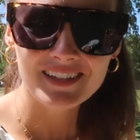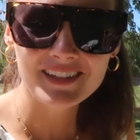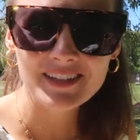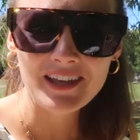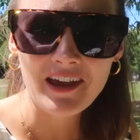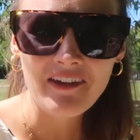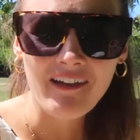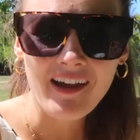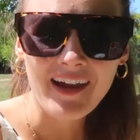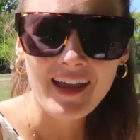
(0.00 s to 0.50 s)

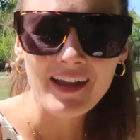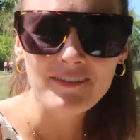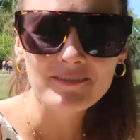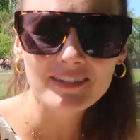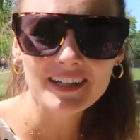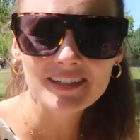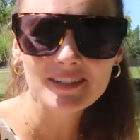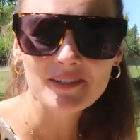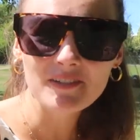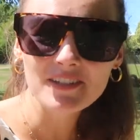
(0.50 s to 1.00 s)
So I have
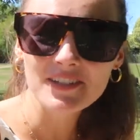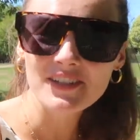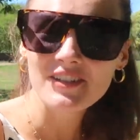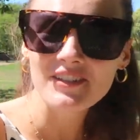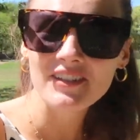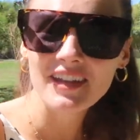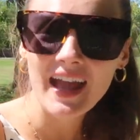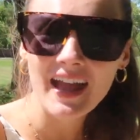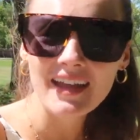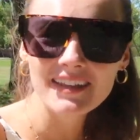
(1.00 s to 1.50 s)
just got
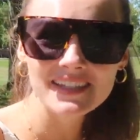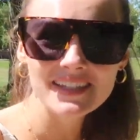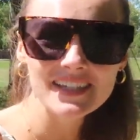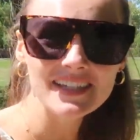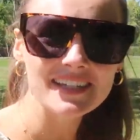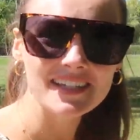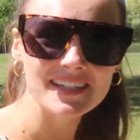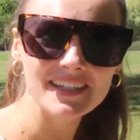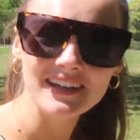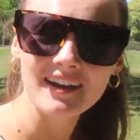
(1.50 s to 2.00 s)
to
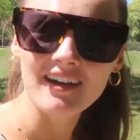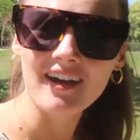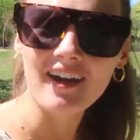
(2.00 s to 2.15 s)
Kensington